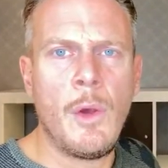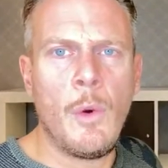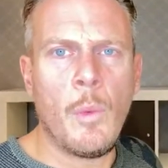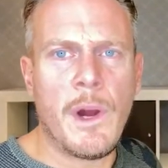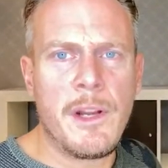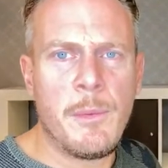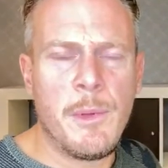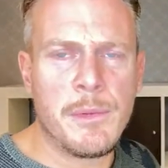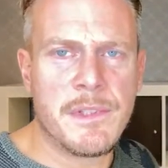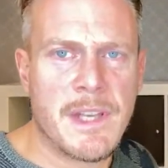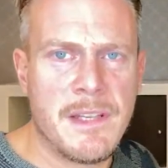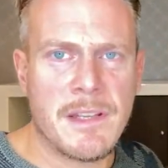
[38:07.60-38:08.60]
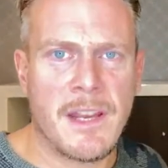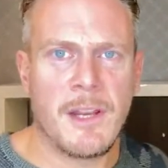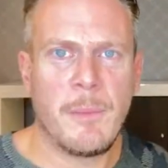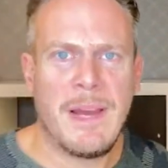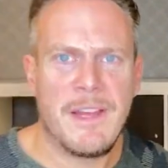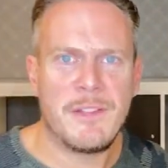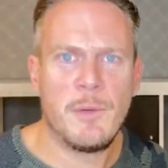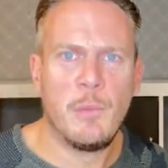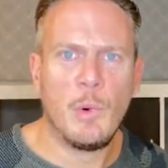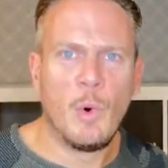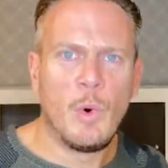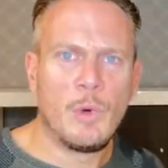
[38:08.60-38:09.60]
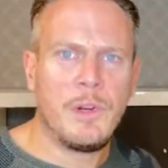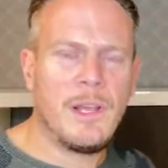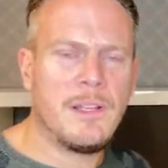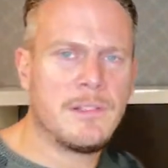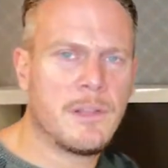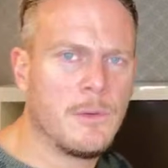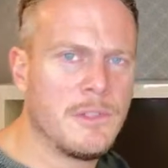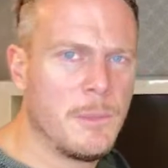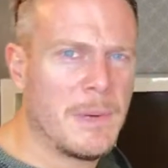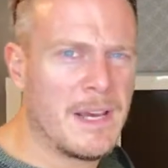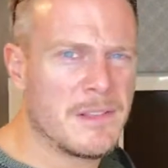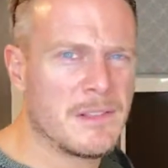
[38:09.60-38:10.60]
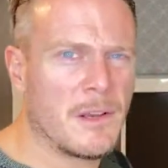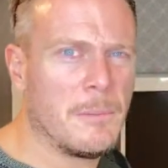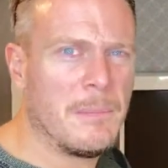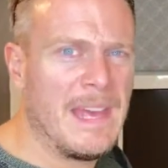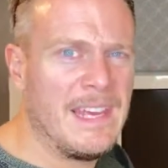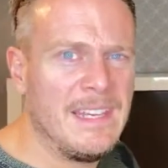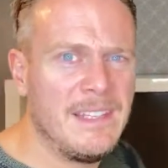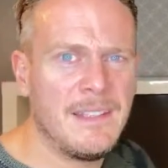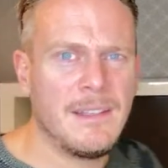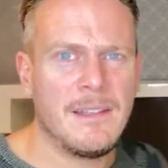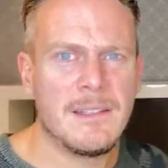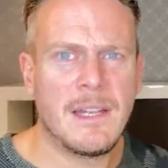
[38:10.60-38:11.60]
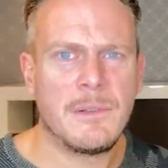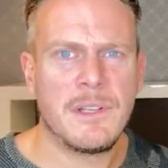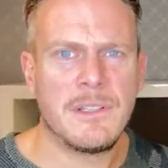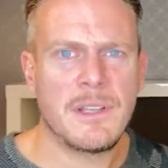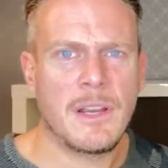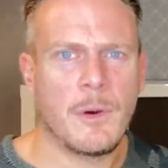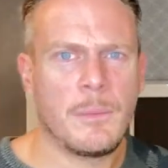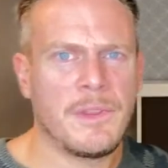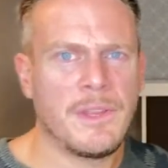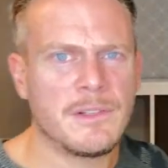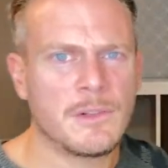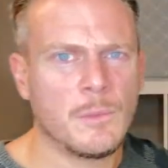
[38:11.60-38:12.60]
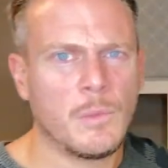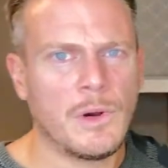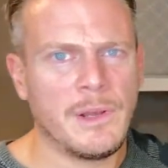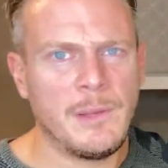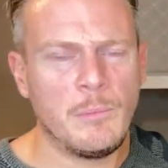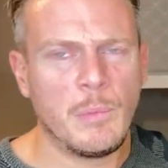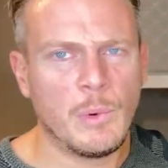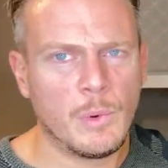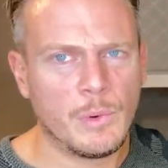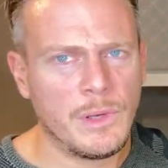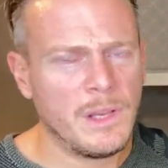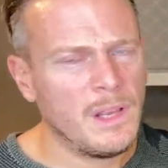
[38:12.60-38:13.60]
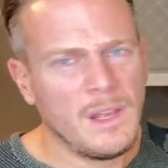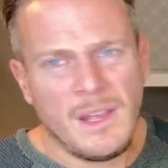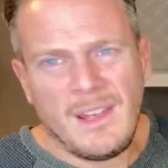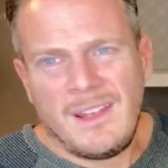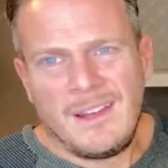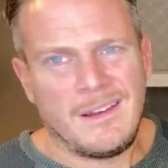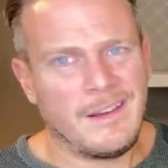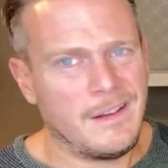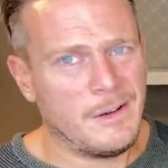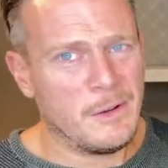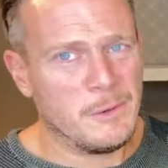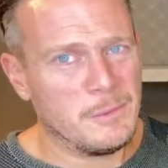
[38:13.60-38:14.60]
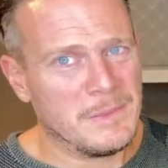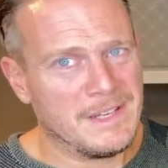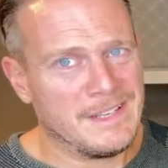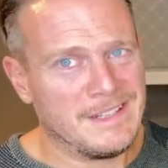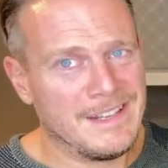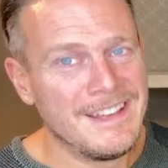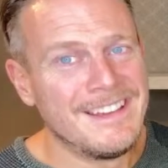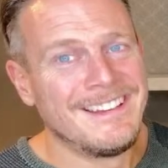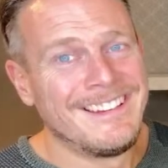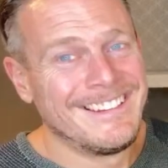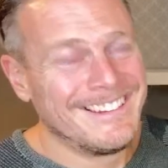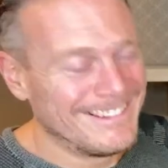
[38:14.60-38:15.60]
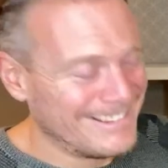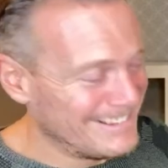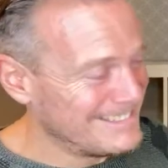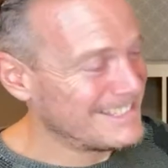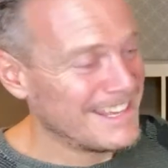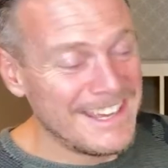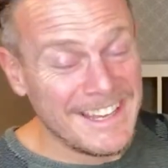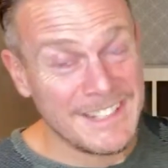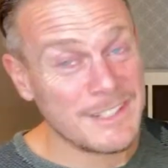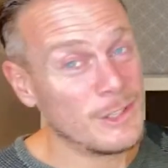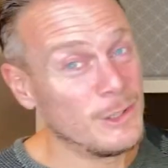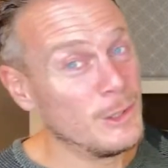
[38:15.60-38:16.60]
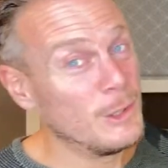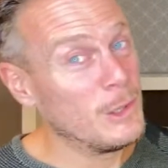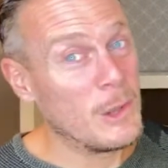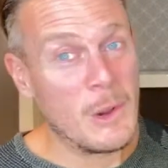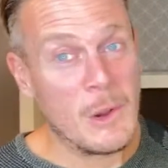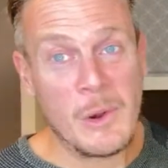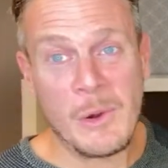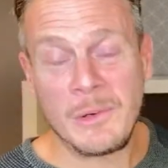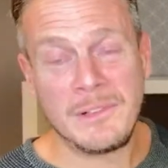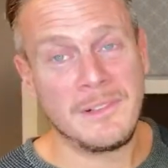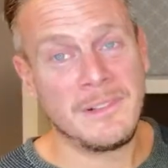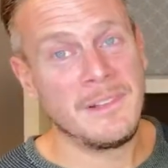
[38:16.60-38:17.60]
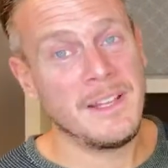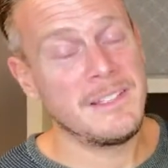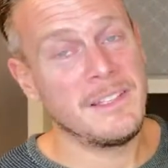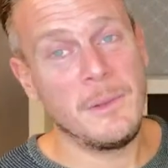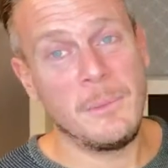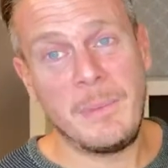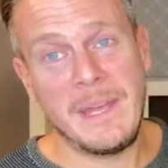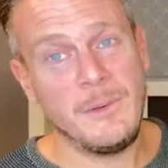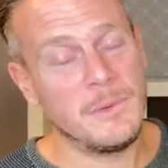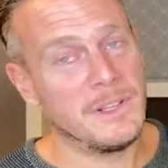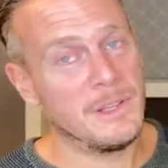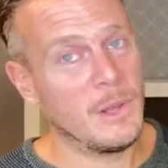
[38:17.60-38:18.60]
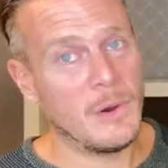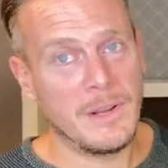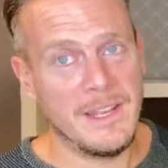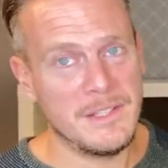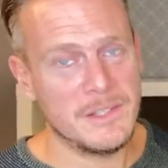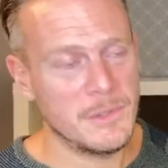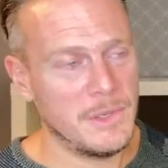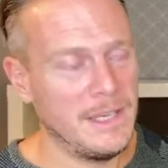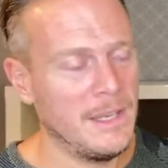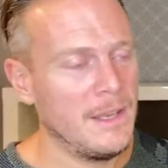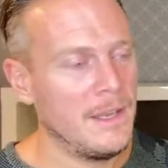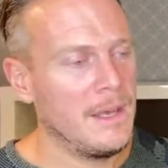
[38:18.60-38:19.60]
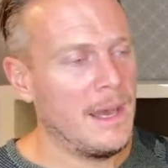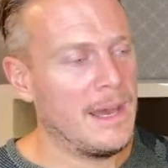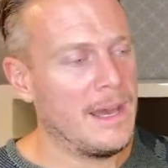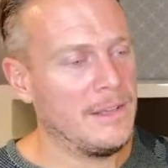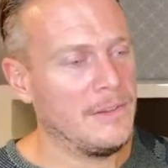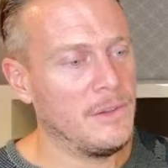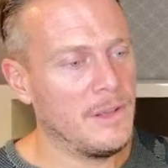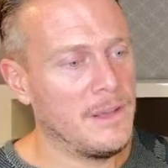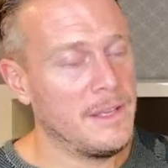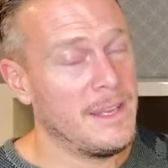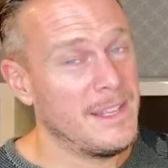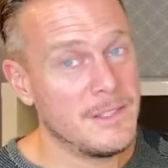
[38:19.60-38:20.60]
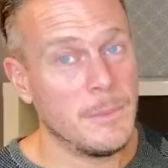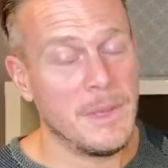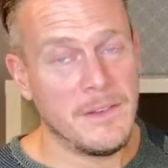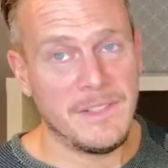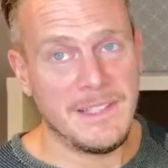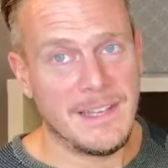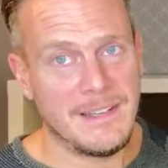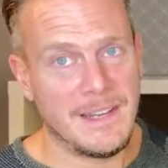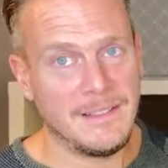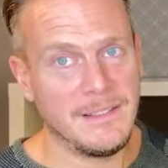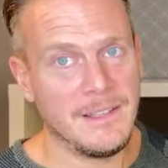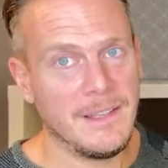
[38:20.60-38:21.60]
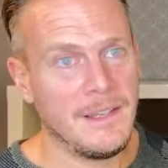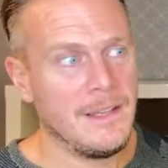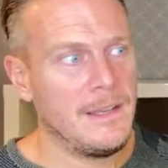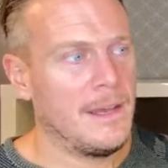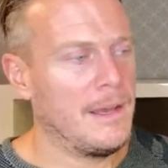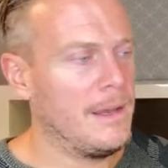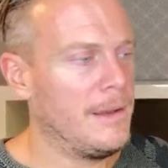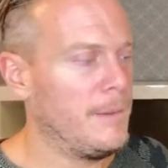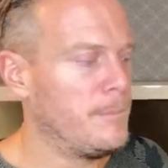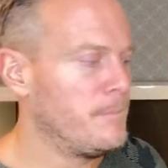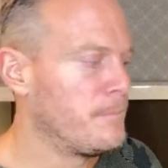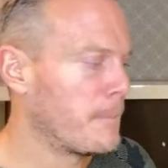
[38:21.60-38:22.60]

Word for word: Why do people say psychopaths are born and sociopaths are made? It sounds like psychopathy is somewhat inborn. I don't know, man. It's a debate with a long history, and it is a bit of a dead end. And